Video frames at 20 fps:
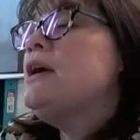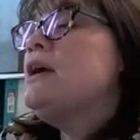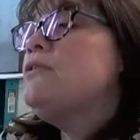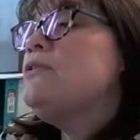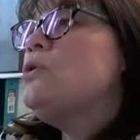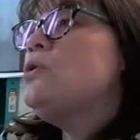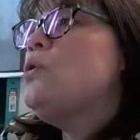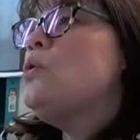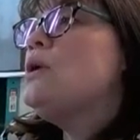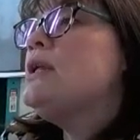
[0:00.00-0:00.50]
cut the
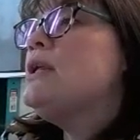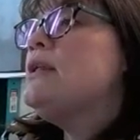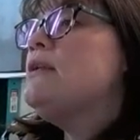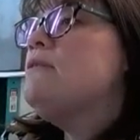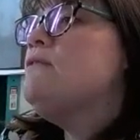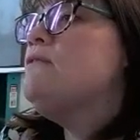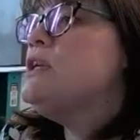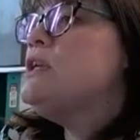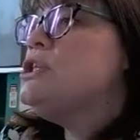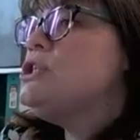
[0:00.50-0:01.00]
cord and then
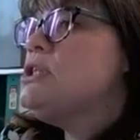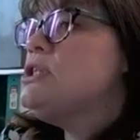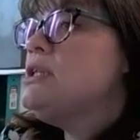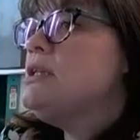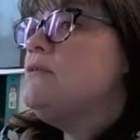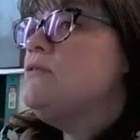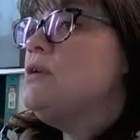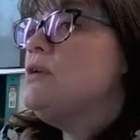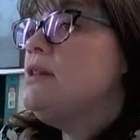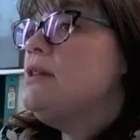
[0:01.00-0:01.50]
finish
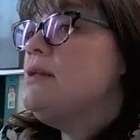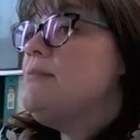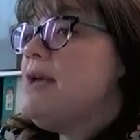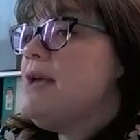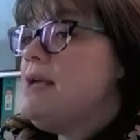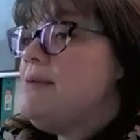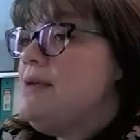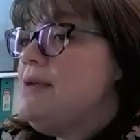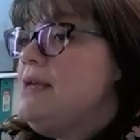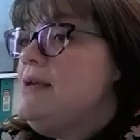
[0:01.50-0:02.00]
delivering the
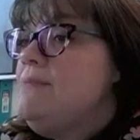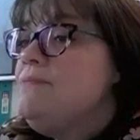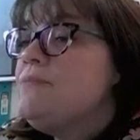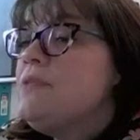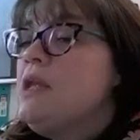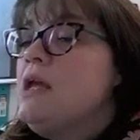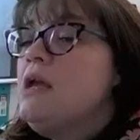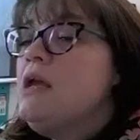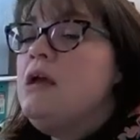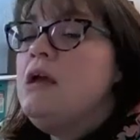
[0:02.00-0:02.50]
baby.
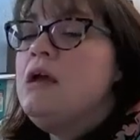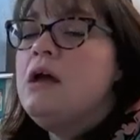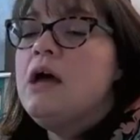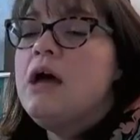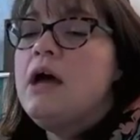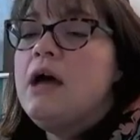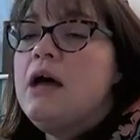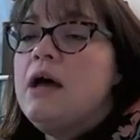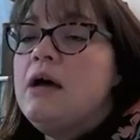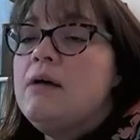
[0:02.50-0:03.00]

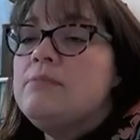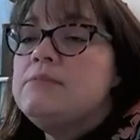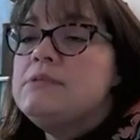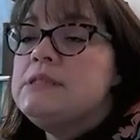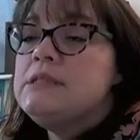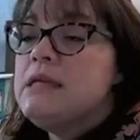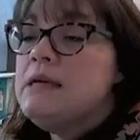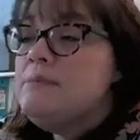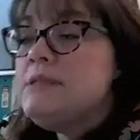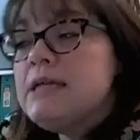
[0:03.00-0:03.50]

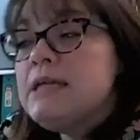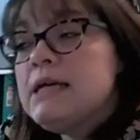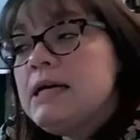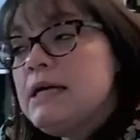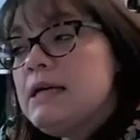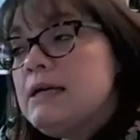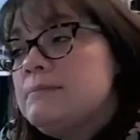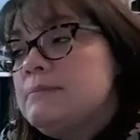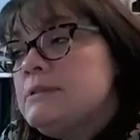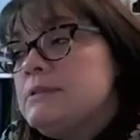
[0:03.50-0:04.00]

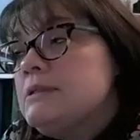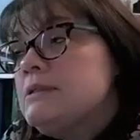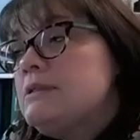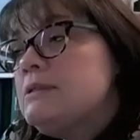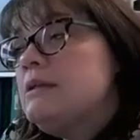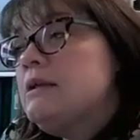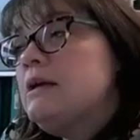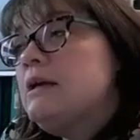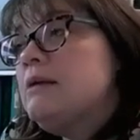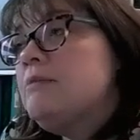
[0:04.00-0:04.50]
Sometimes
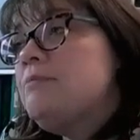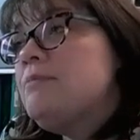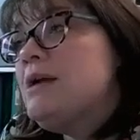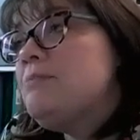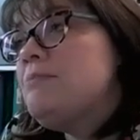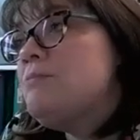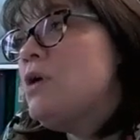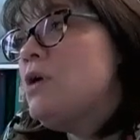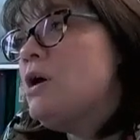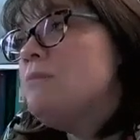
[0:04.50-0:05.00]

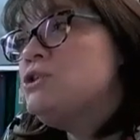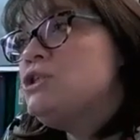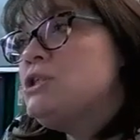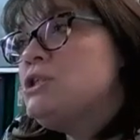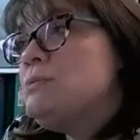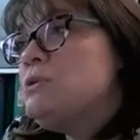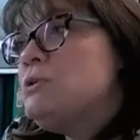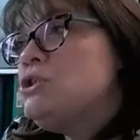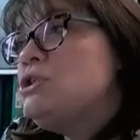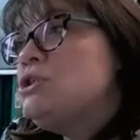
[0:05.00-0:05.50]
mom's
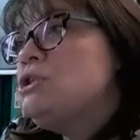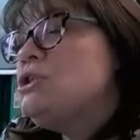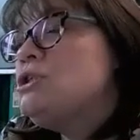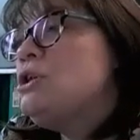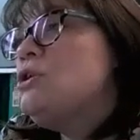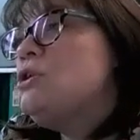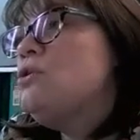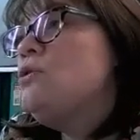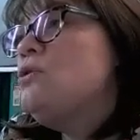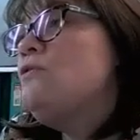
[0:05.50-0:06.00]
just pushing
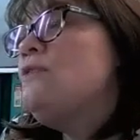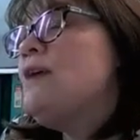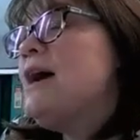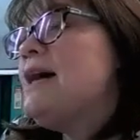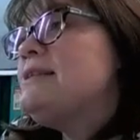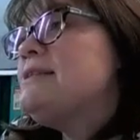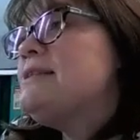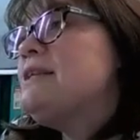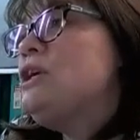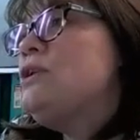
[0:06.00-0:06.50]
so
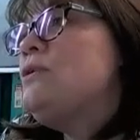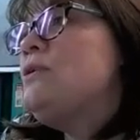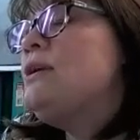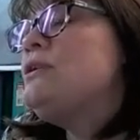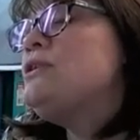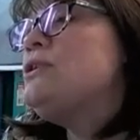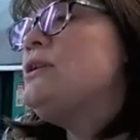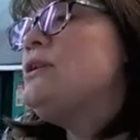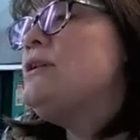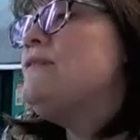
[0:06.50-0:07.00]
fast that you
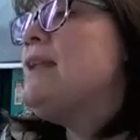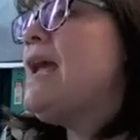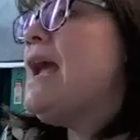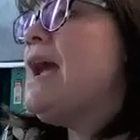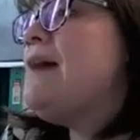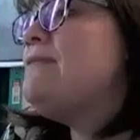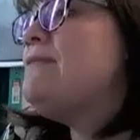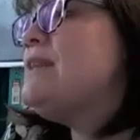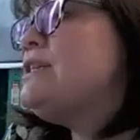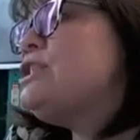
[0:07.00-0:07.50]
don't even
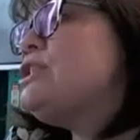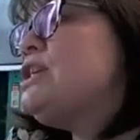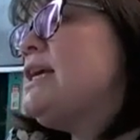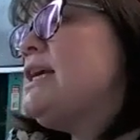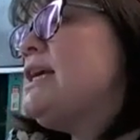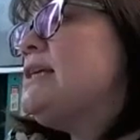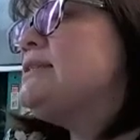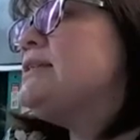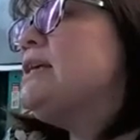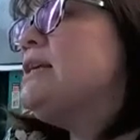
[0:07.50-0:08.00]
have that
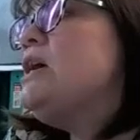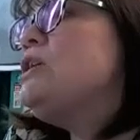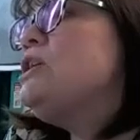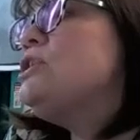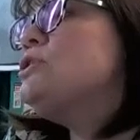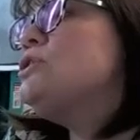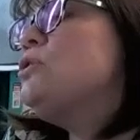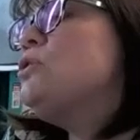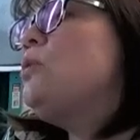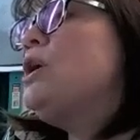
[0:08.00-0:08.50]
chance.
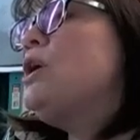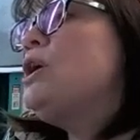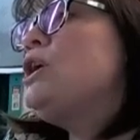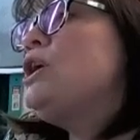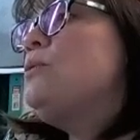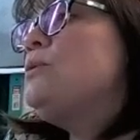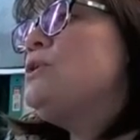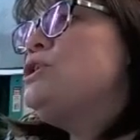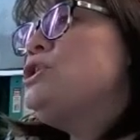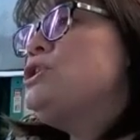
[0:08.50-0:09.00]
So what you
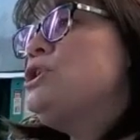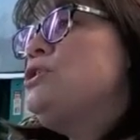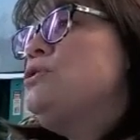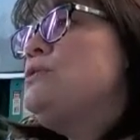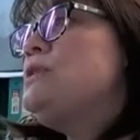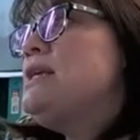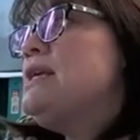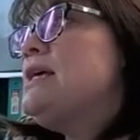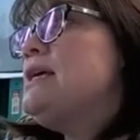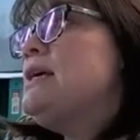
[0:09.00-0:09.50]
would do
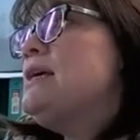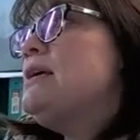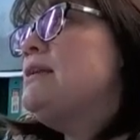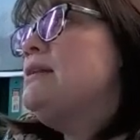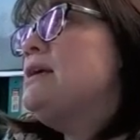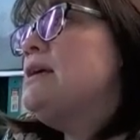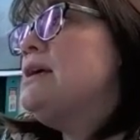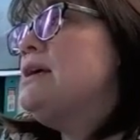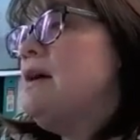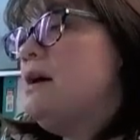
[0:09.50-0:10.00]

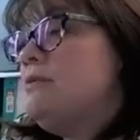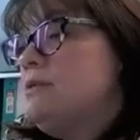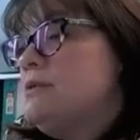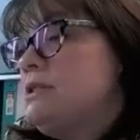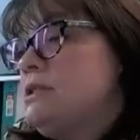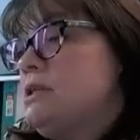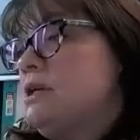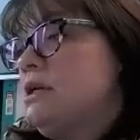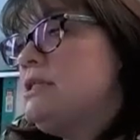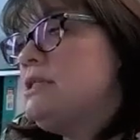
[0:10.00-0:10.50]
then, I was
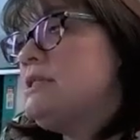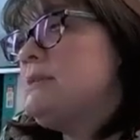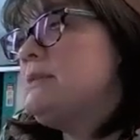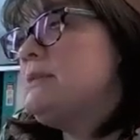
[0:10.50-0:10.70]
taught this